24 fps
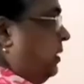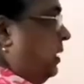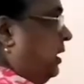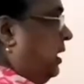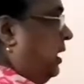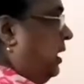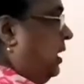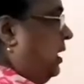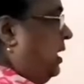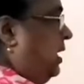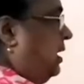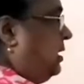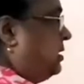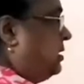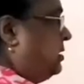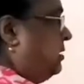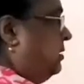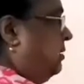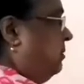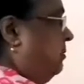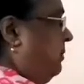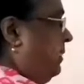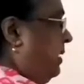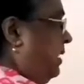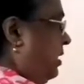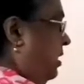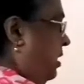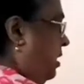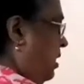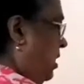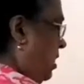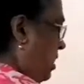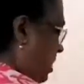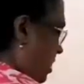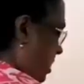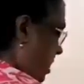in its
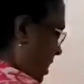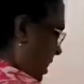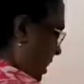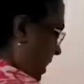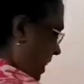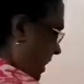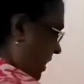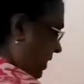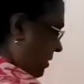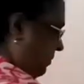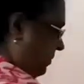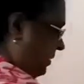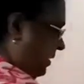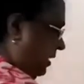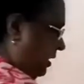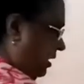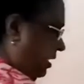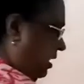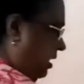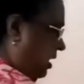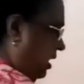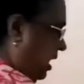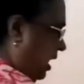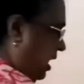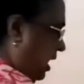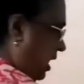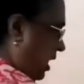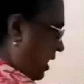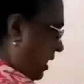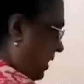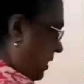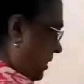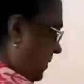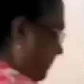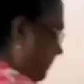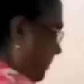metal
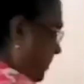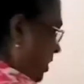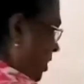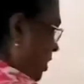ion